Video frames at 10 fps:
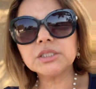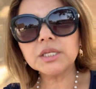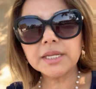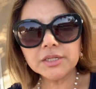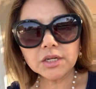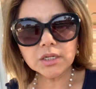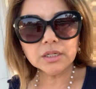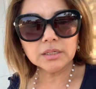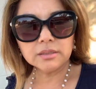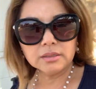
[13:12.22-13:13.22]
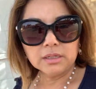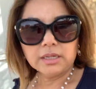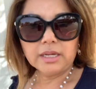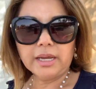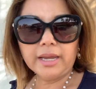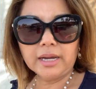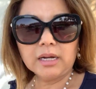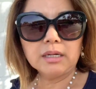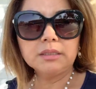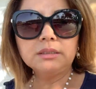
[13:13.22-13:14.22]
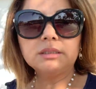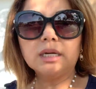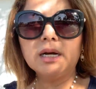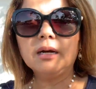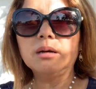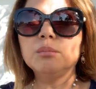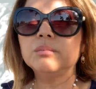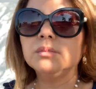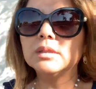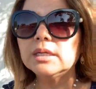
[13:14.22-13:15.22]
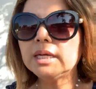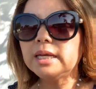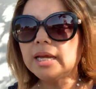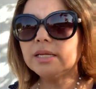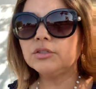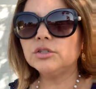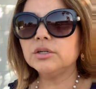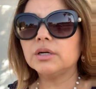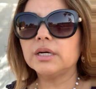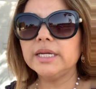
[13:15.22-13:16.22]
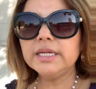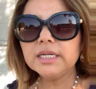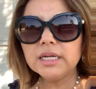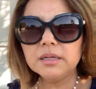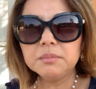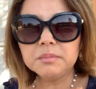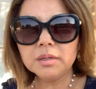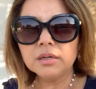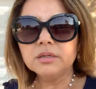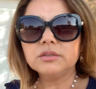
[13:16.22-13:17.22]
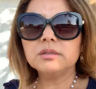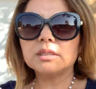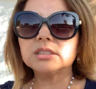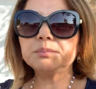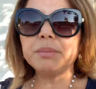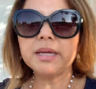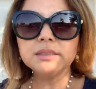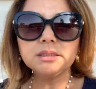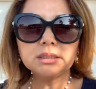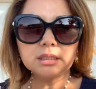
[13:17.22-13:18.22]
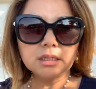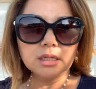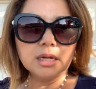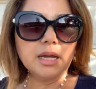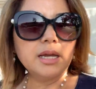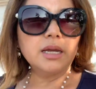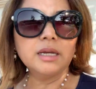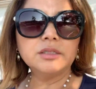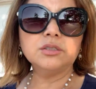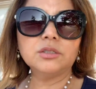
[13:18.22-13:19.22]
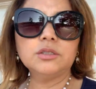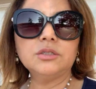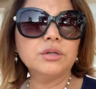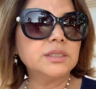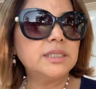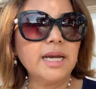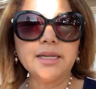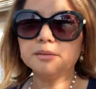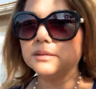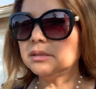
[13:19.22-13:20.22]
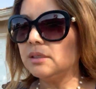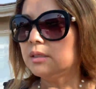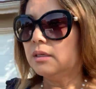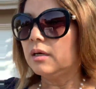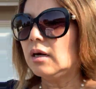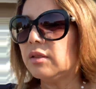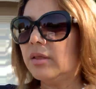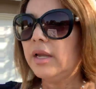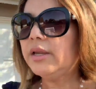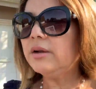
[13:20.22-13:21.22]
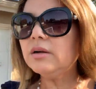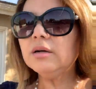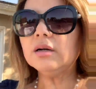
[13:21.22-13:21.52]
lender and looking at your income, your expense, and your debt. Here